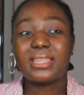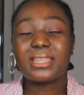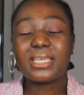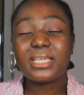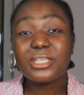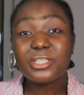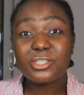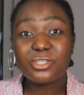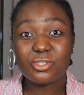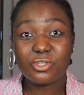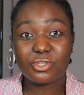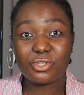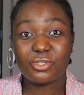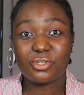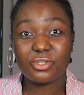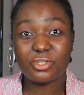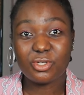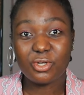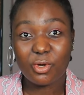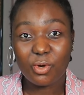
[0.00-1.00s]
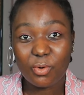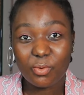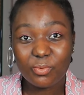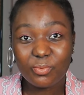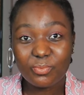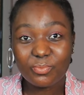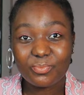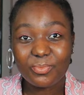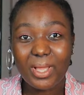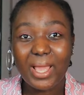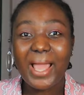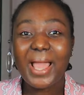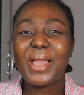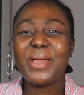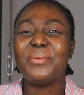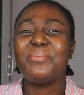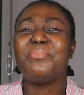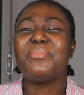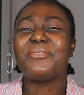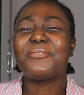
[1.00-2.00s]
things you should know
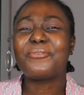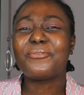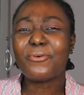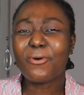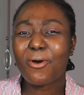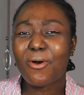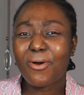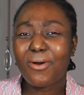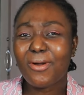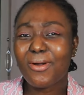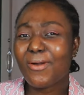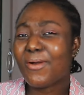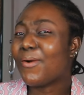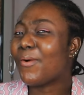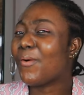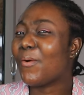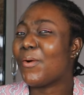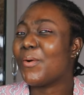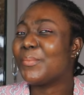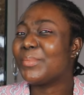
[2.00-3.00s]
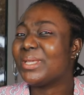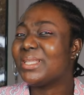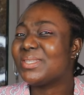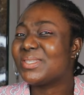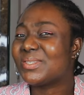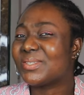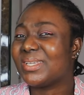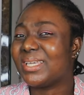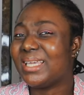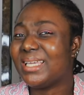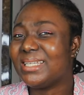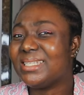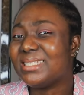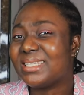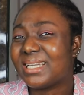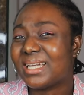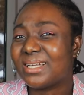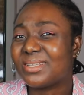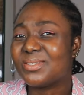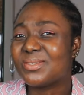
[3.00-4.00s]
before coming to
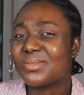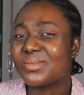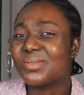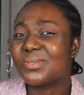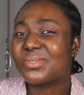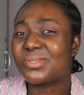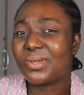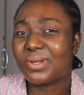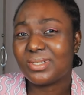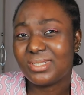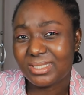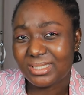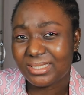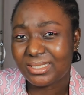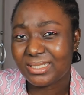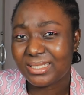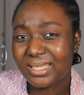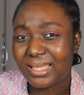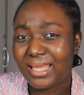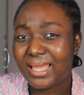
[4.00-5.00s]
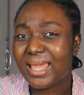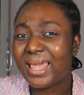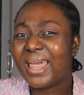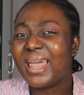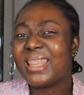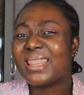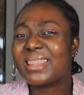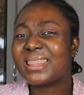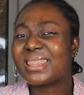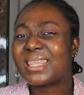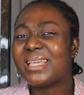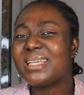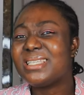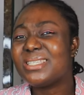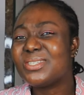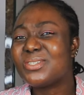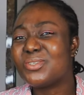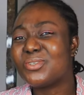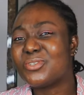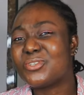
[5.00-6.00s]
India to study,
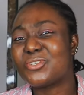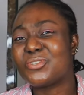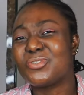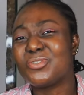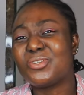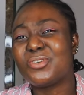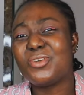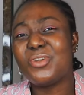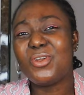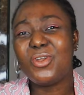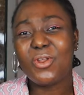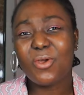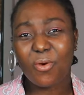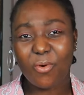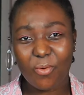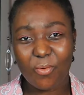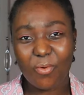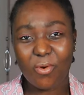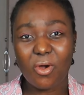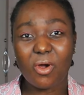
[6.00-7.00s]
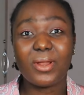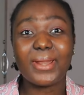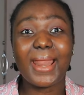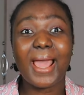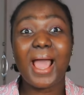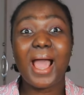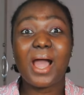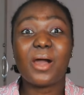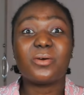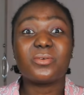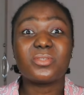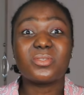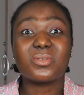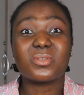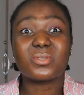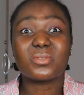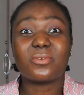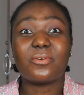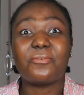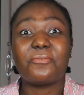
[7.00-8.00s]
things you should know on how
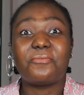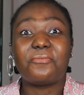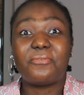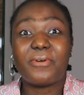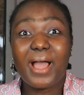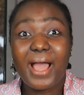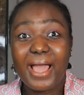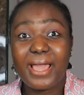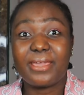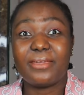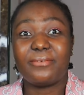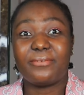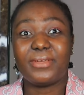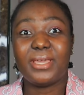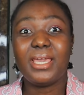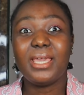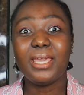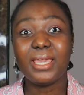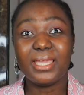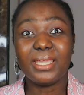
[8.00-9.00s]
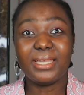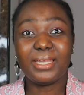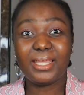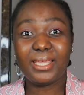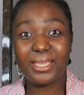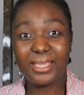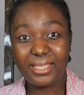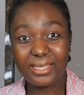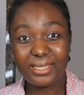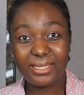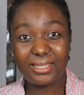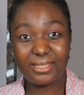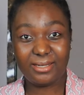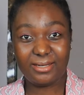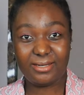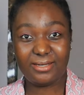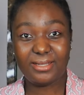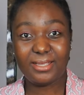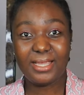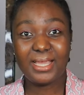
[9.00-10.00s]
to survive in
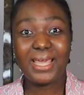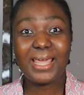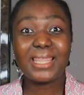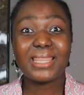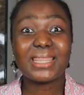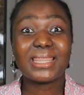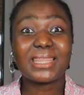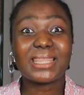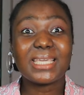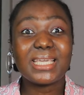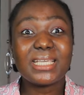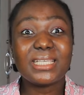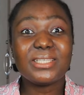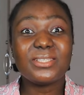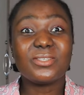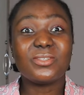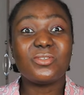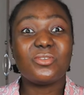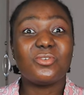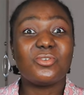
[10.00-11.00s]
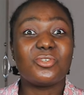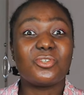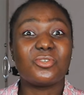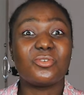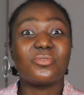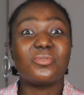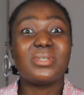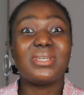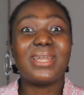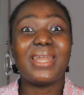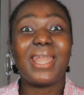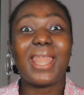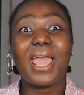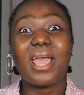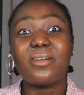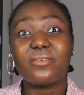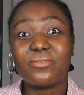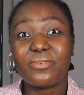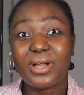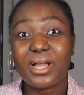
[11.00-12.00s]
India, things you should
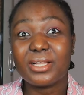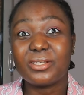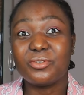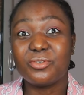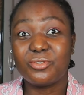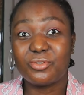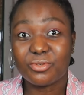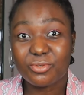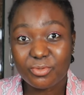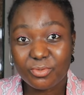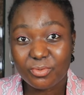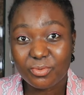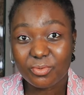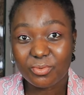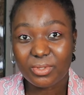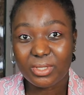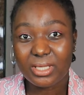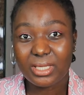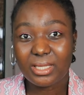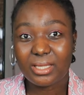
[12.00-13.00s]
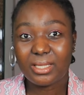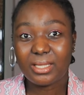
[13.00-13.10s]
never do